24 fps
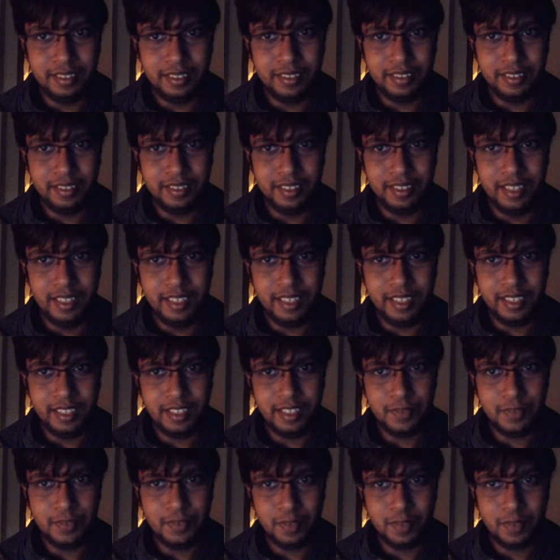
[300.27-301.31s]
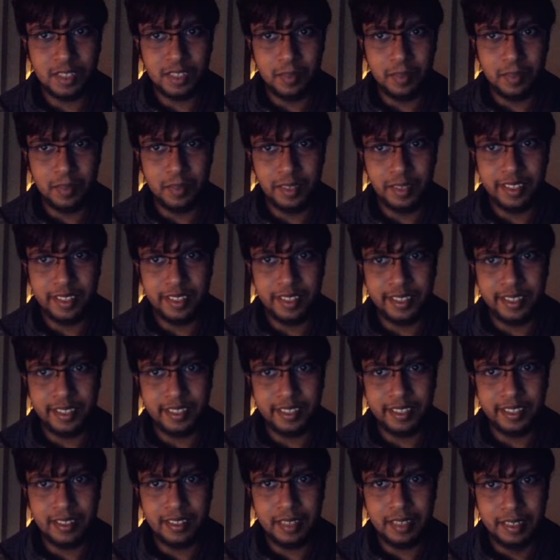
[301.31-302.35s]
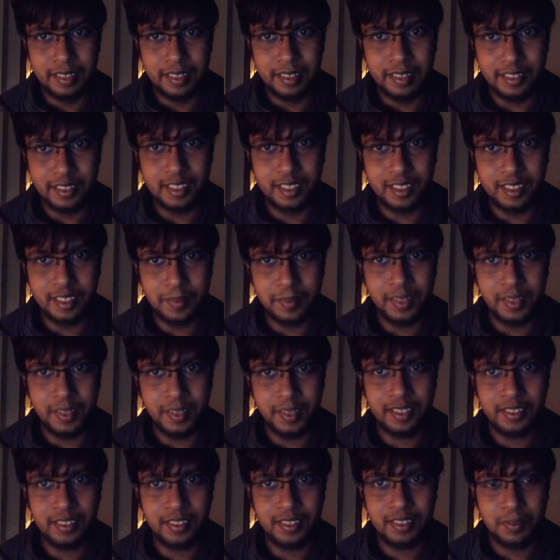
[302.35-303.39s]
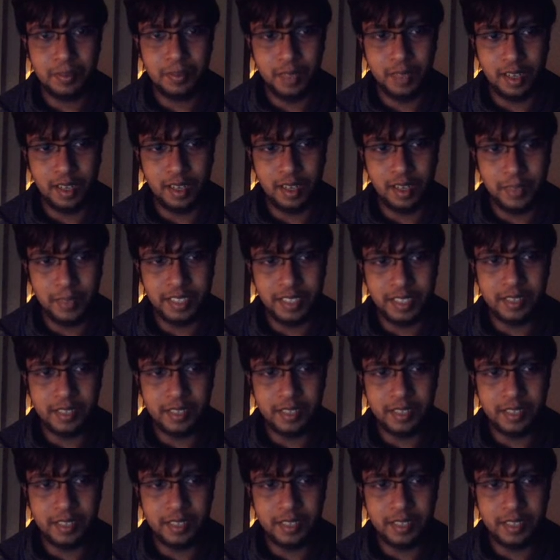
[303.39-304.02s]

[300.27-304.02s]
the letter is from someone that addresses him as Little Miss.